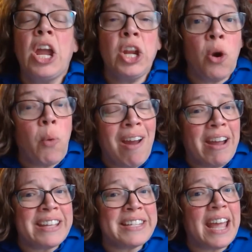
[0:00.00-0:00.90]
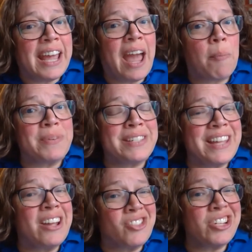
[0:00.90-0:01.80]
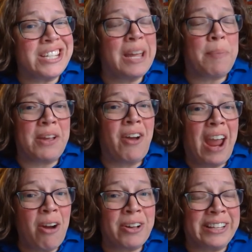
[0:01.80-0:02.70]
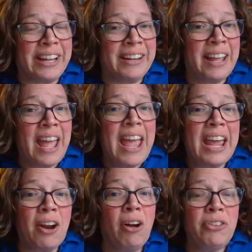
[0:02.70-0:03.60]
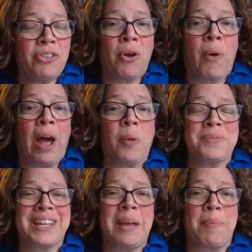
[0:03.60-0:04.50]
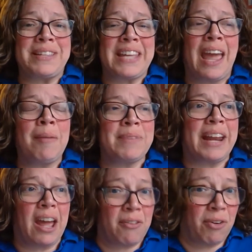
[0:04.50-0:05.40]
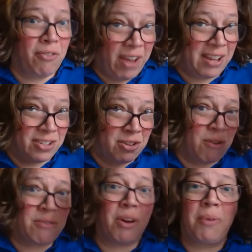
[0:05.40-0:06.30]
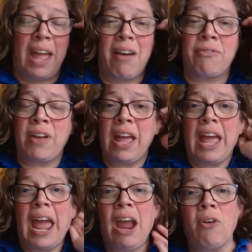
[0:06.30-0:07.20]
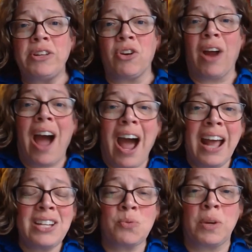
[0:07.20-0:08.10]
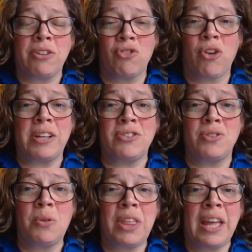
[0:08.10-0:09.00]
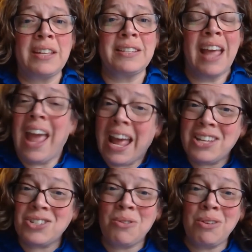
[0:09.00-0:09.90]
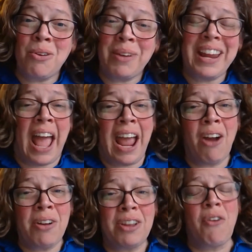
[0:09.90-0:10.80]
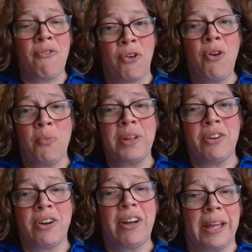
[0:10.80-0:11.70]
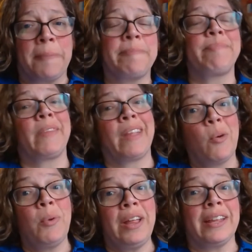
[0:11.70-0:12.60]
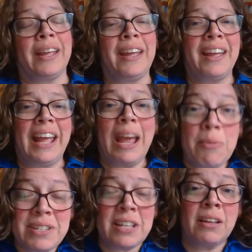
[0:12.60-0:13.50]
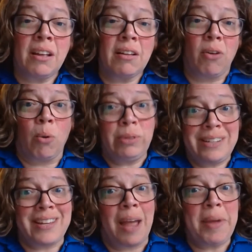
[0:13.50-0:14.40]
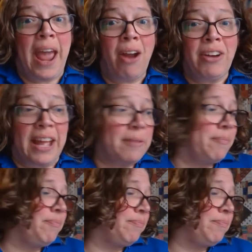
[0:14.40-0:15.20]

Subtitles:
You know, wearing a day cap is not just keeping your hair clean, it also helps keep it tamed and out of your face so you don't have hair in your eyes when you're trying to do things, and so you don't get hair into your food when you're cooking. Really, it was a oldie-timey hairnet.